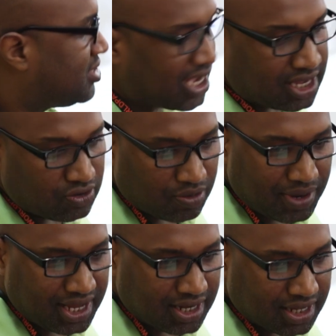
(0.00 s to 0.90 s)
second
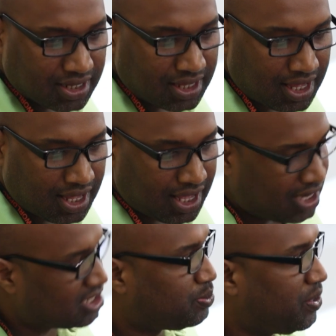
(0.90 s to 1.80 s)
remaining,
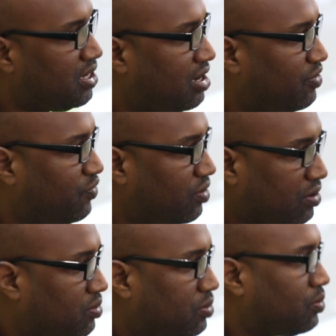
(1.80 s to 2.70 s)
and it's been there
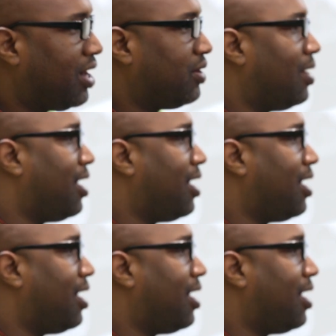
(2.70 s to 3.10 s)
for quite a